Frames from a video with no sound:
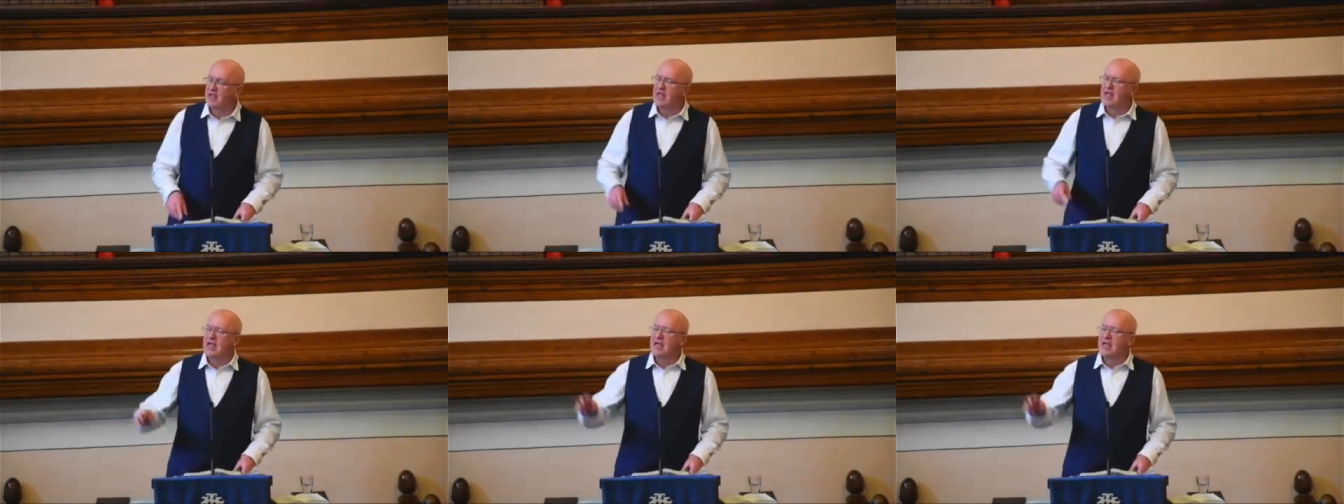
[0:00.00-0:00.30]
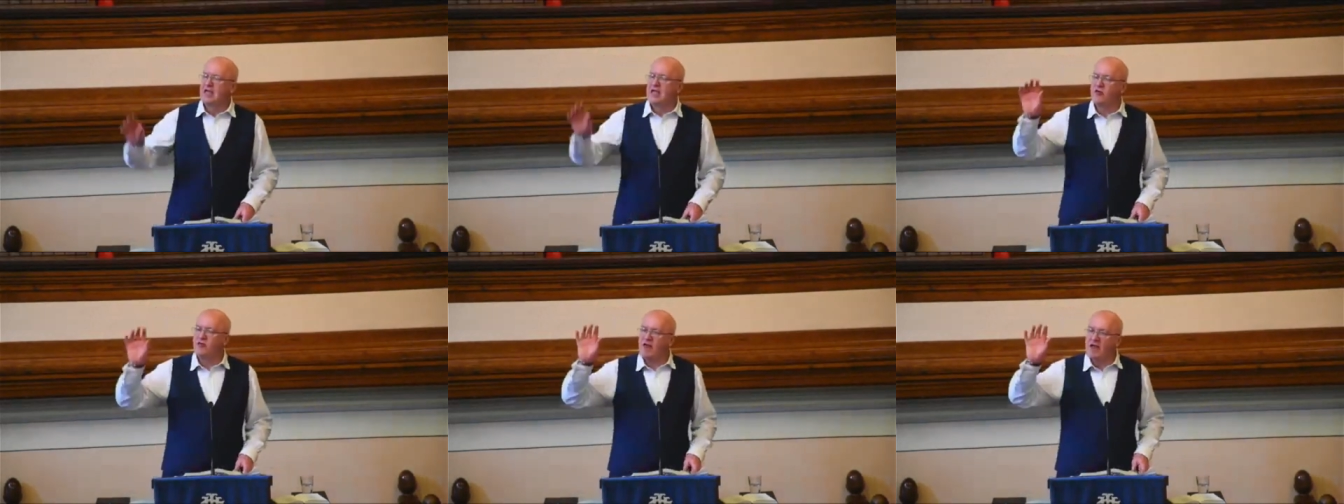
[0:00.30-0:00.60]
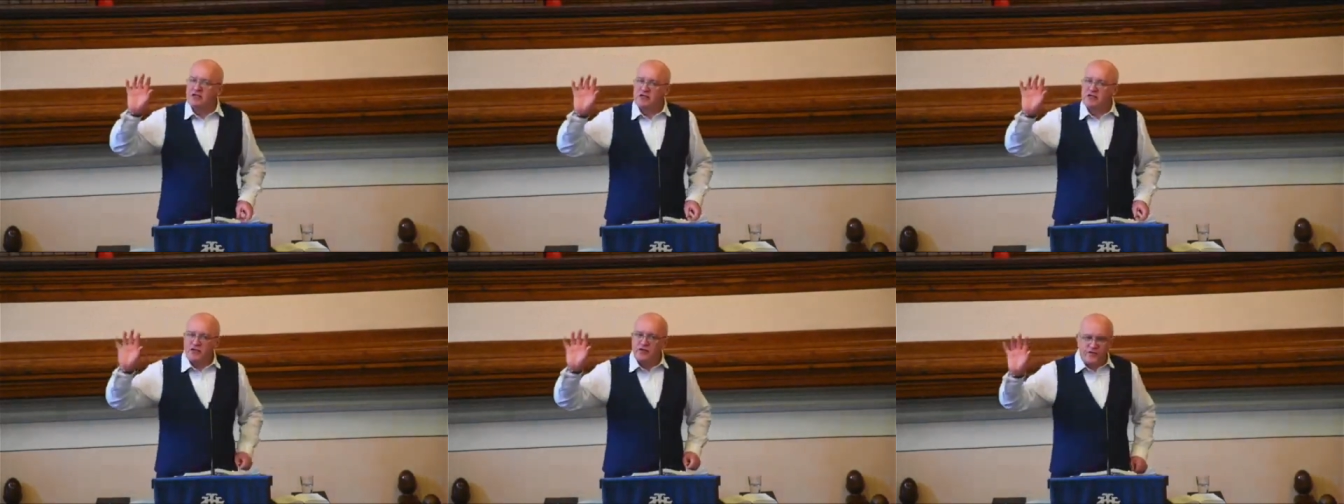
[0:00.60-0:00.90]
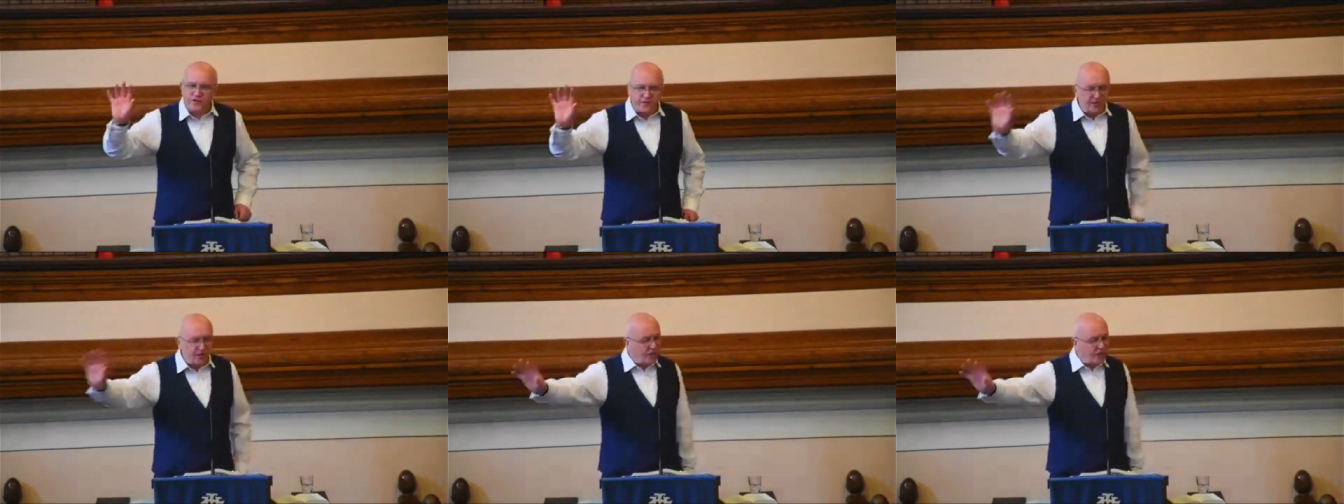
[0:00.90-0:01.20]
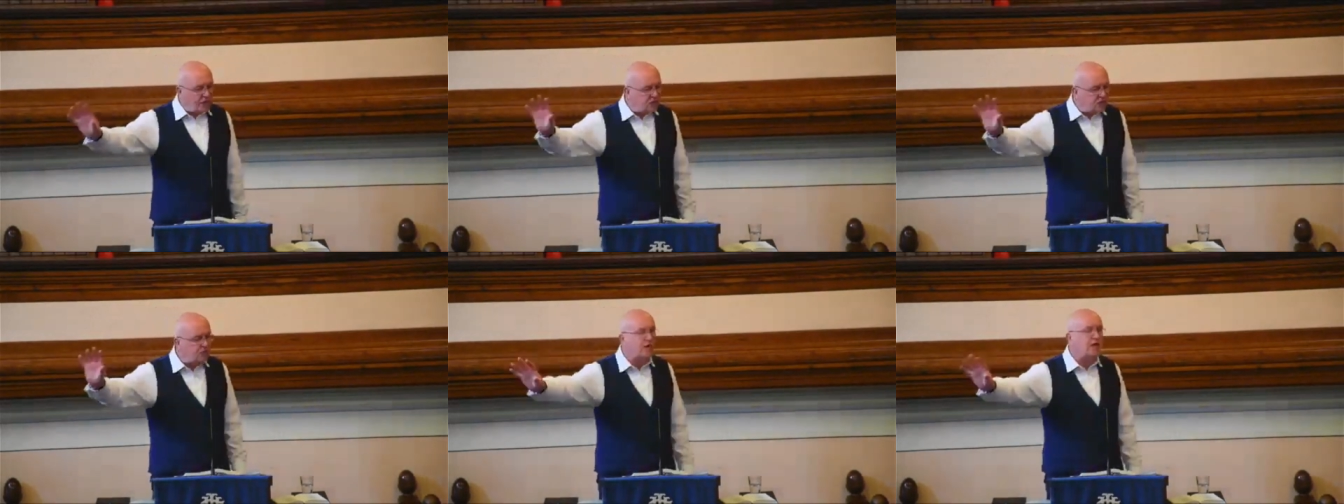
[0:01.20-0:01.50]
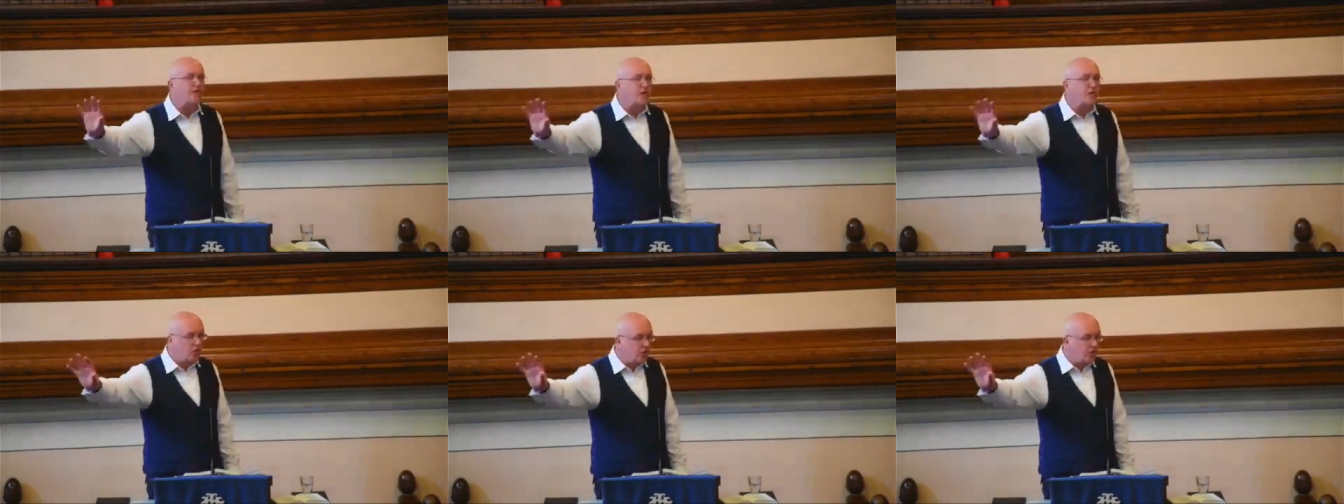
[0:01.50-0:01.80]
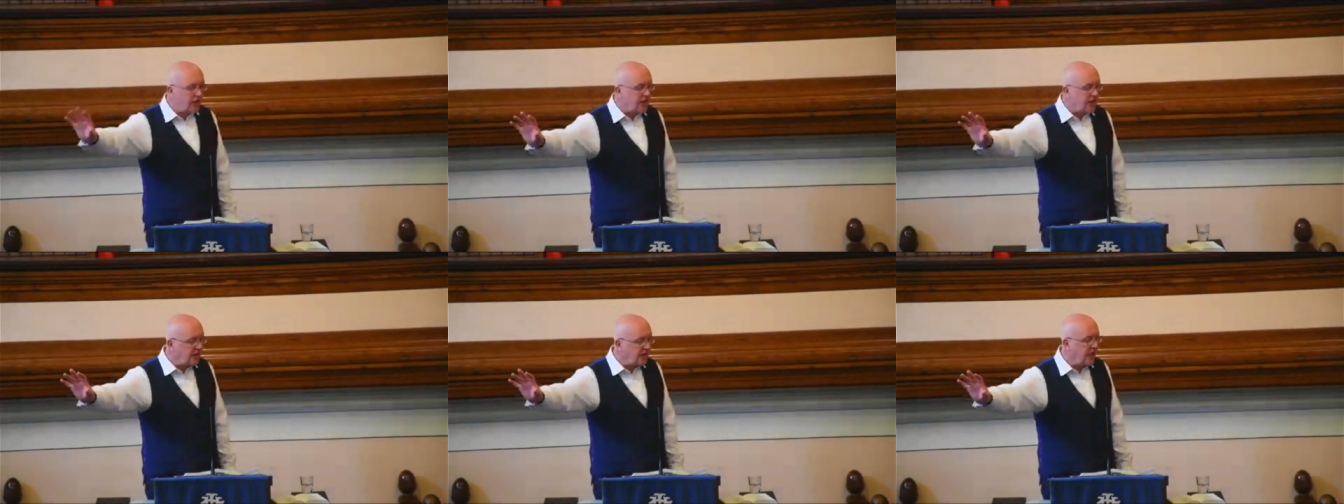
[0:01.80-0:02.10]
Now, that's the first way of looking
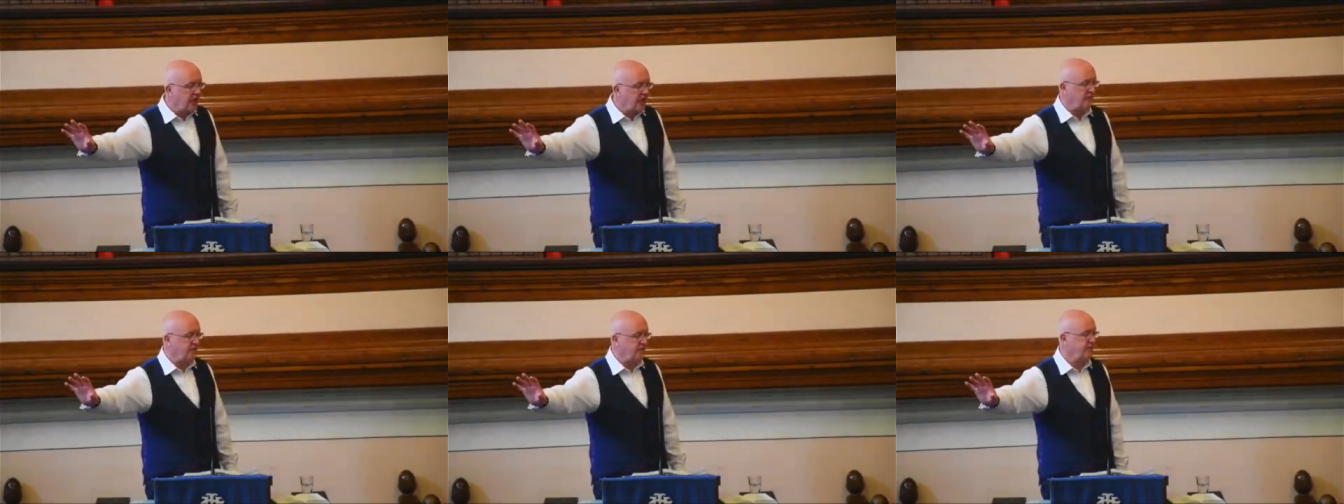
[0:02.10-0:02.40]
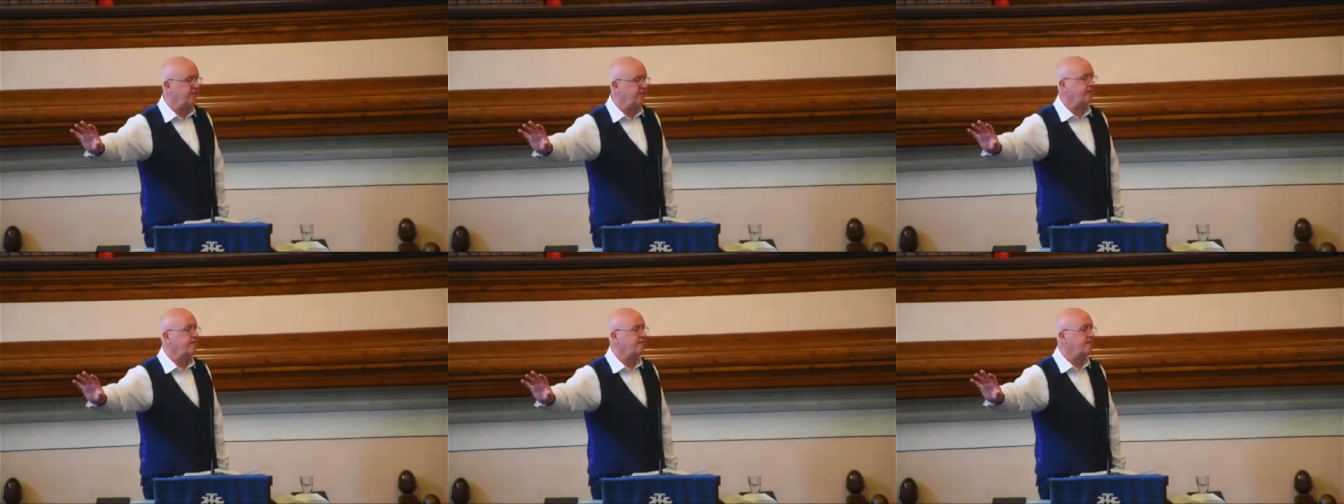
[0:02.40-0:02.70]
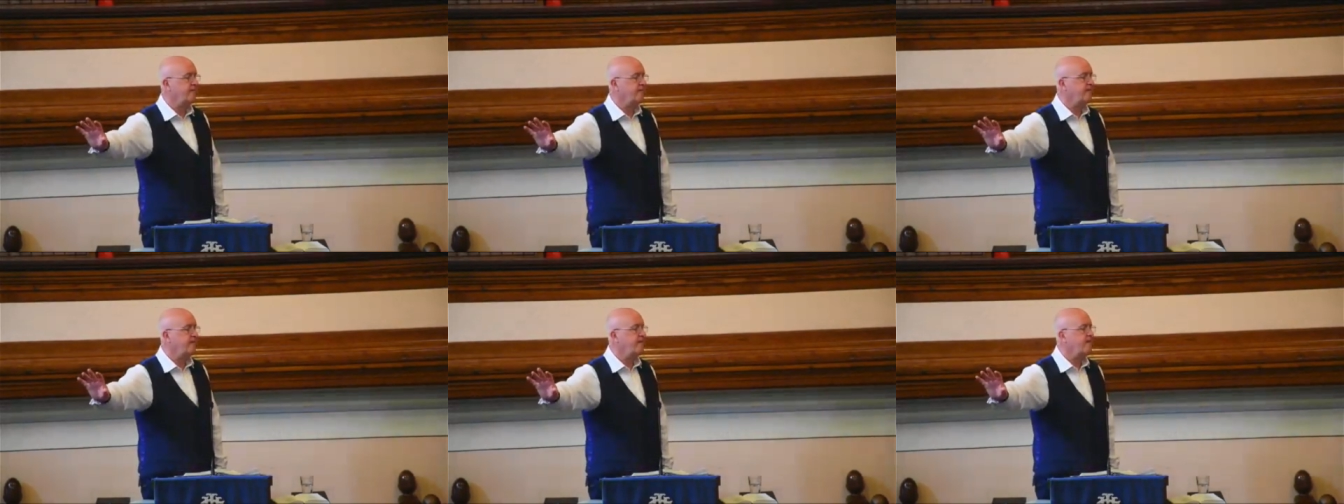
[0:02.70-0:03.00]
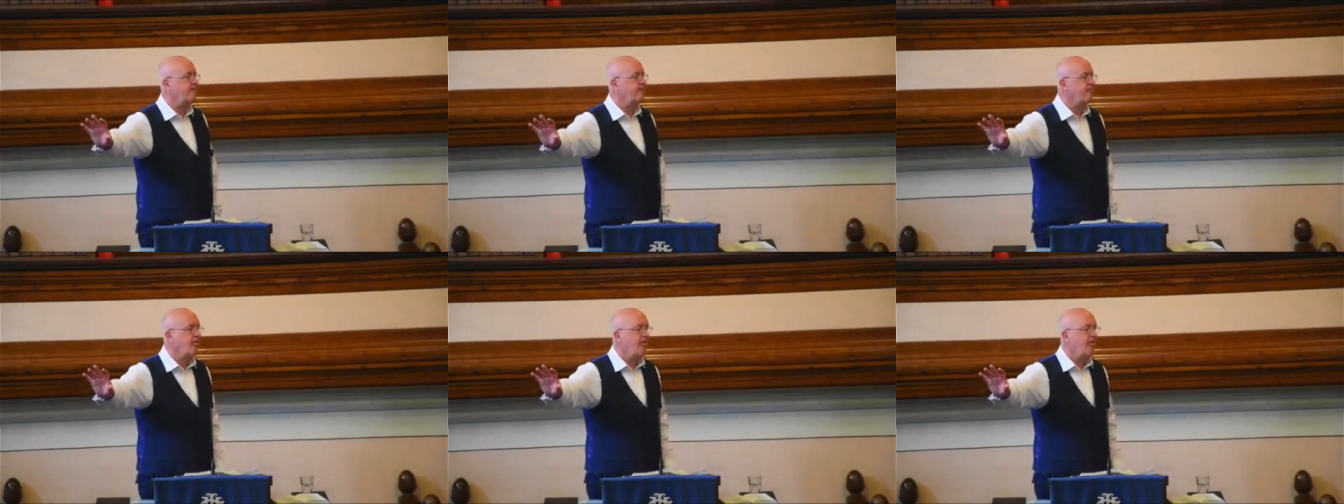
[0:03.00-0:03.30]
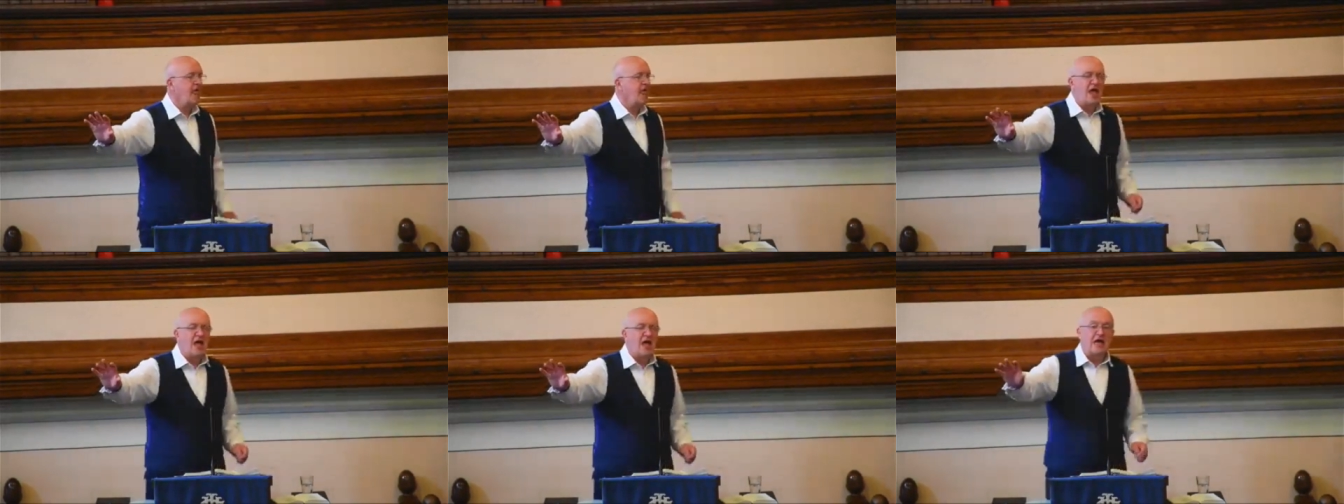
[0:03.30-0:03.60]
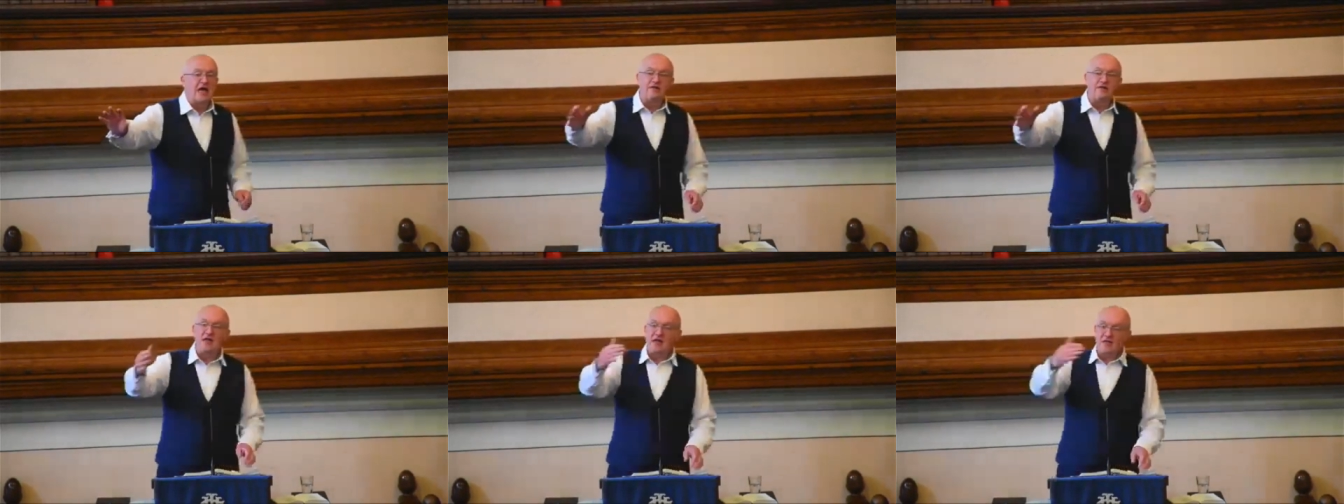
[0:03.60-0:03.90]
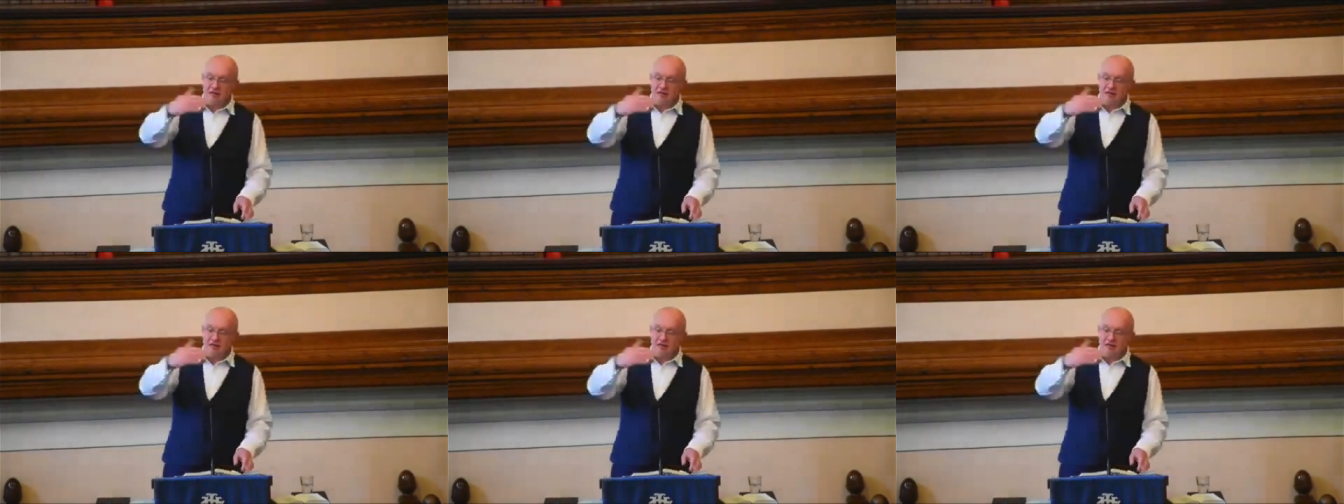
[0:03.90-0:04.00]
at life. And then the